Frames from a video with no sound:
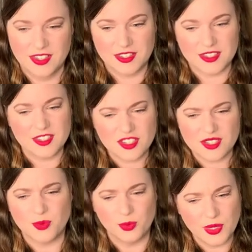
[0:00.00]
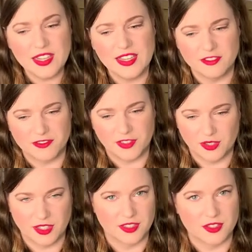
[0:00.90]
Because it's just really
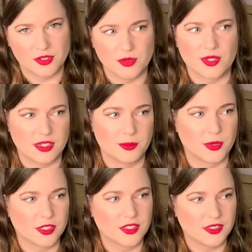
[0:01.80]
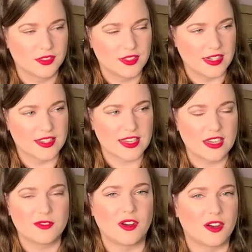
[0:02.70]
inferior to CinePerc. And it's
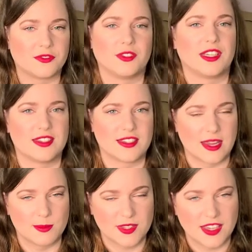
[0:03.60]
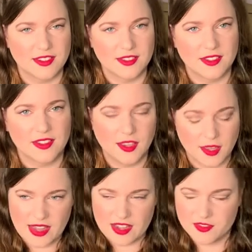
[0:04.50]
kind of offering the same thing.
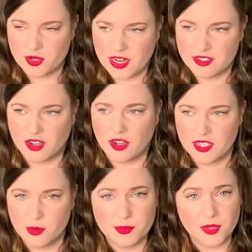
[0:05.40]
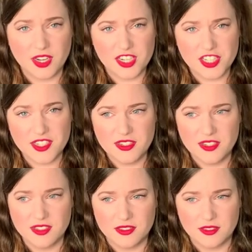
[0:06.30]
I haven't tried the Hollywood percussion,
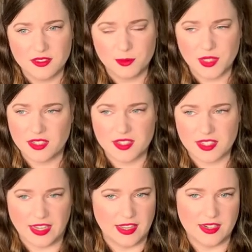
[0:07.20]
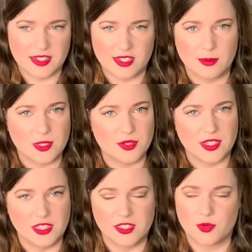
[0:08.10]
because, again, I stopped
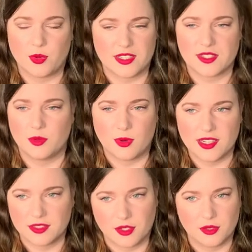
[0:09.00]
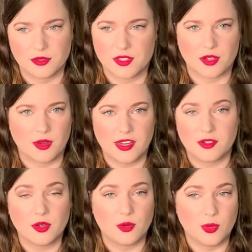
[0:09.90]
using East West a while ago, so I
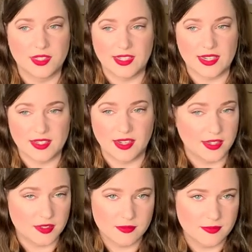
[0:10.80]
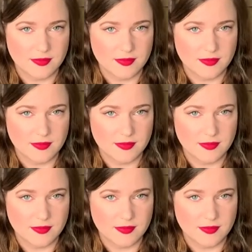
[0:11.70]
don't know what that's like.